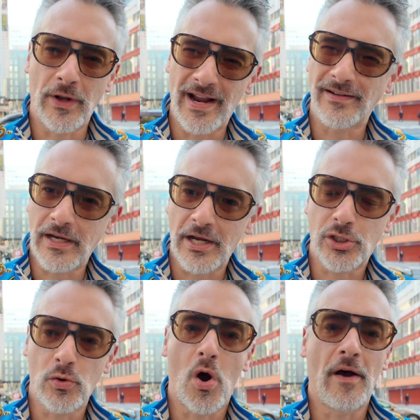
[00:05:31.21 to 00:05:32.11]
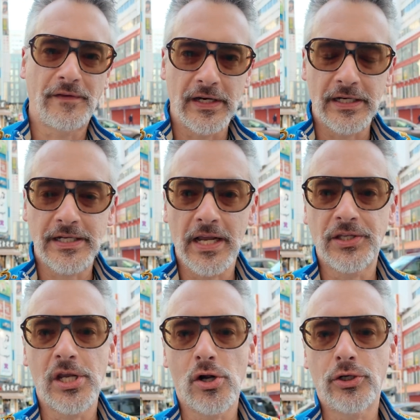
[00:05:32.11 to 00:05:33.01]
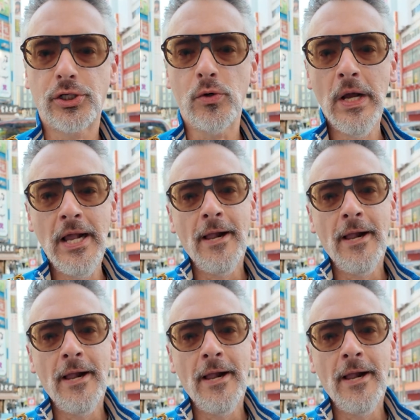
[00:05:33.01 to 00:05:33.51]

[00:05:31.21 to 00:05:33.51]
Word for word: Well, not, not too often, it takes a year or two.